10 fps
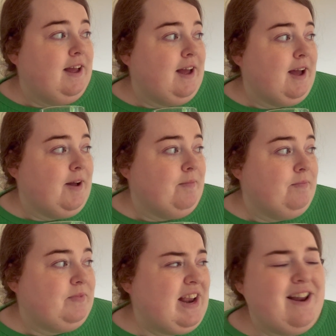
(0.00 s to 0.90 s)

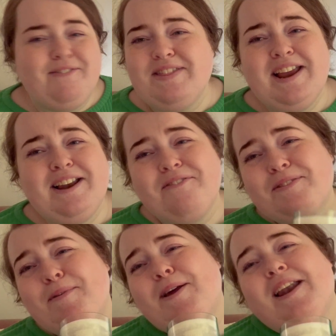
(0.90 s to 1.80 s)
They love it. They love
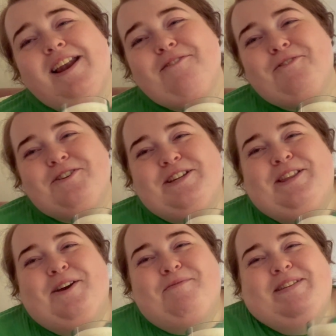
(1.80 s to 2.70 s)
the bird. I love watching
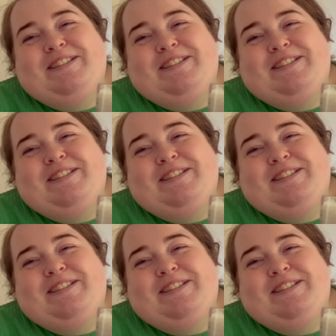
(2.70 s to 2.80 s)
them.